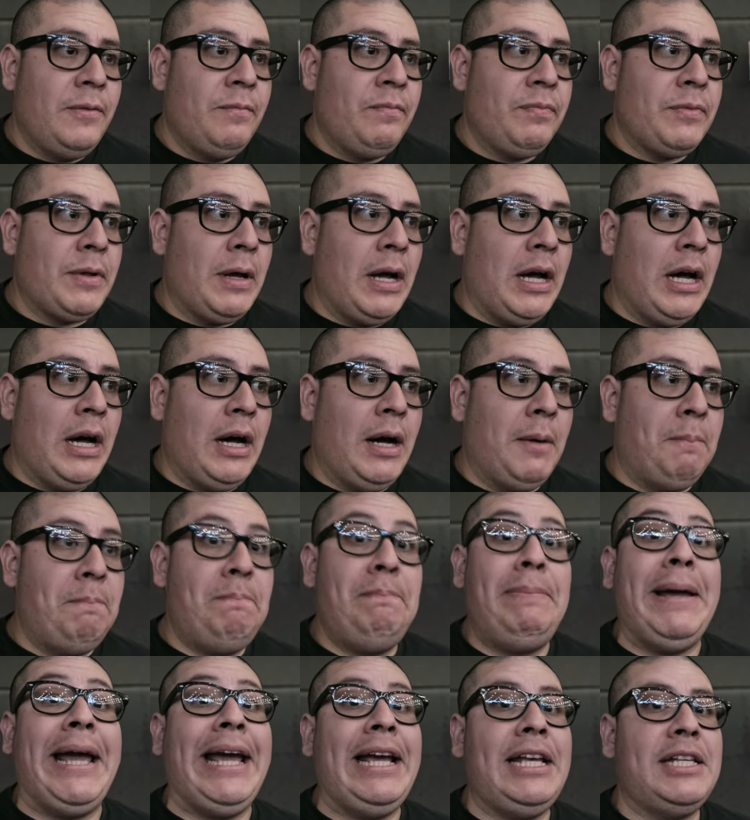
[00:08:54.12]
Oh, uh,
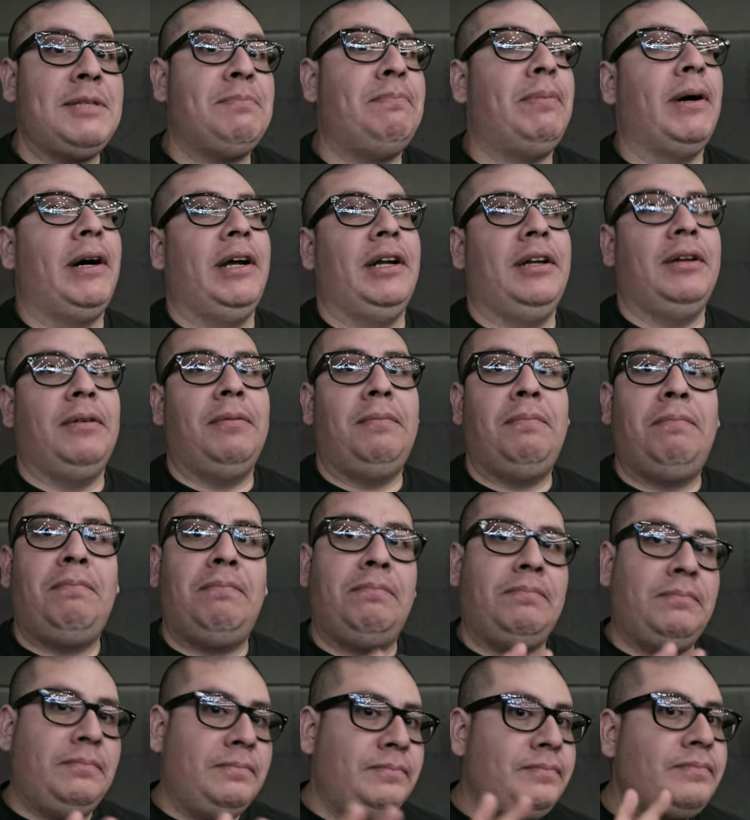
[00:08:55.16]
yeah, that's, what, that's, where they
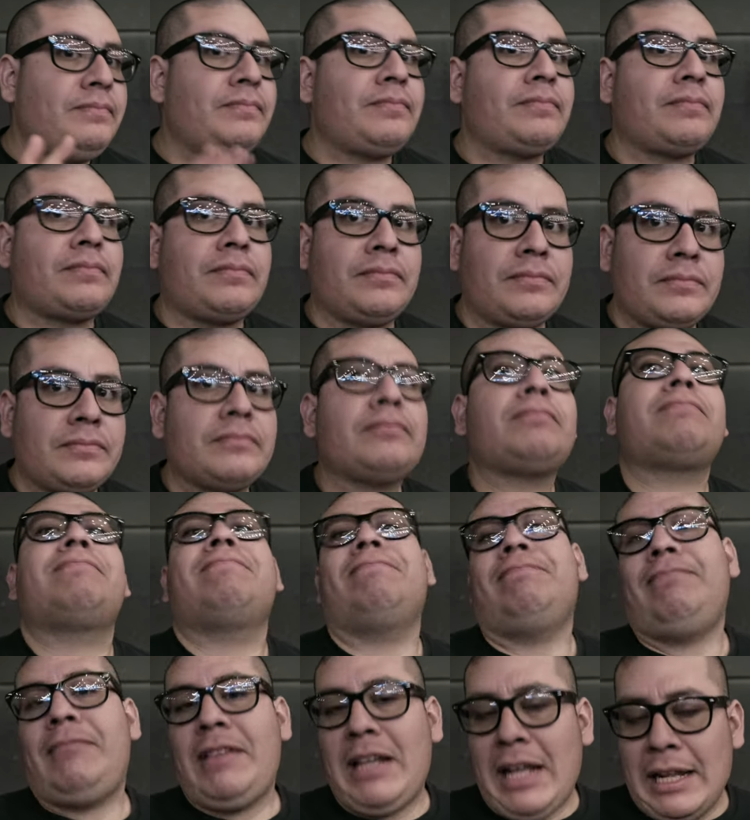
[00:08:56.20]
get the purple color from.
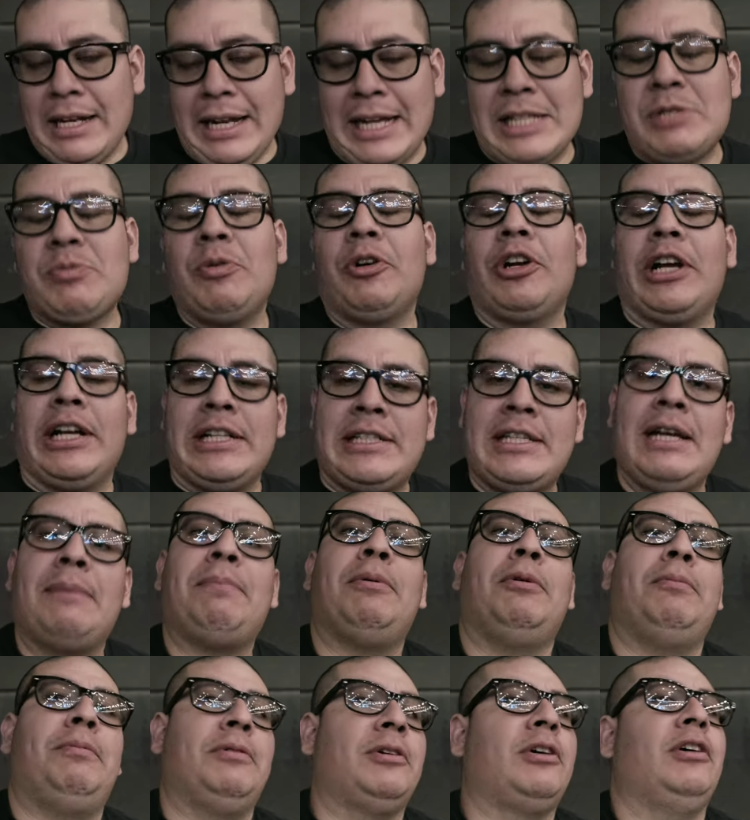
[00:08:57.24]
That's where it gets purple.